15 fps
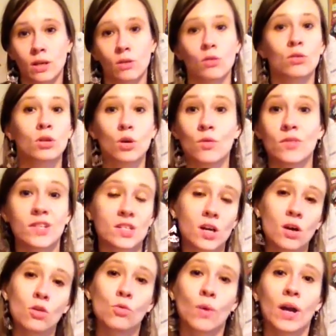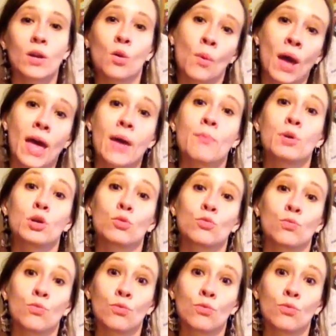I couldn't go in the tunnel right away, but it